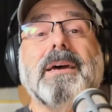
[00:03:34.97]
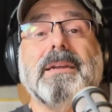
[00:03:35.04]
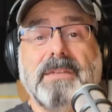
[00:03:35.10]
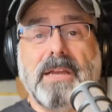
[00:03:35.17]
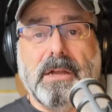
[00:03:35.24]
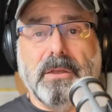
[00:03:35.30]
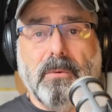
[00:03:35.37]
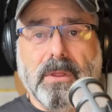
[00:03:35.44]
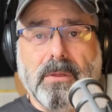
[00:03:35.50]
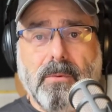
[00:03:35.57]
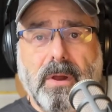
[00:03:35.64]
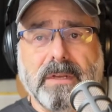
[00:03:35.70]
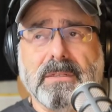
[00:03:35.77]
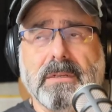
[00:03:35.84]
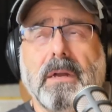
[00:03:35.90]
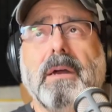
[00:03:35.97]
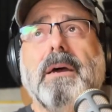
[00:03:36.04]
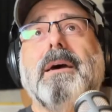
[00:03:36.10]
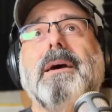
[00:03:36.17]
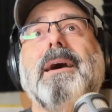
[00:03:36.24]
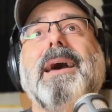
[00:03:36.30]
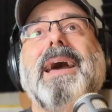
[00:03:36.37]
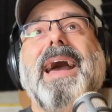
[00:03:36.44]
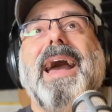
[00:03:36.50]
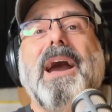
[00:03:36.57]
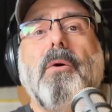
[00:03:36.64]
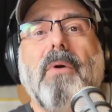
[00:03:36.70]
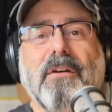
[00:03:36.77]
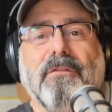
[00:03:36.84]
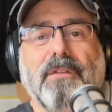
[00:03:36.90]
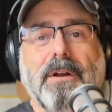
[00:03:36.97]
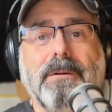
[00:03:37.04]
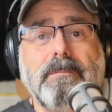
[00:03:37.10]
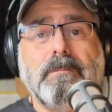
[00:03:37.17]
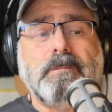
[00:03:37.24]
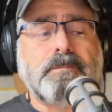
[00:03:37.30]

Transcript: tell you otherwise. However,